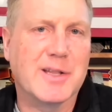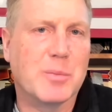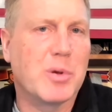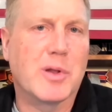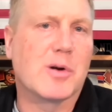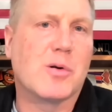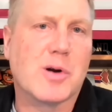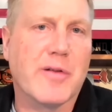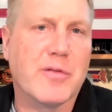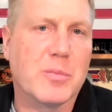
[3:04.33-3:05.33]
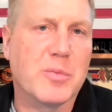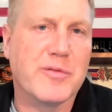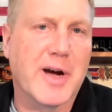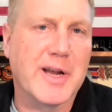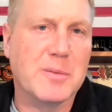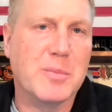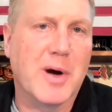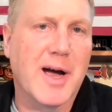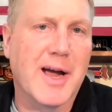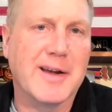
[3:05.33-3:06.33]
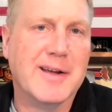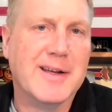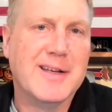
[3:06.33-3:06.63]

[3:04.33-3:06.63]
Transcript: and the political cover provided by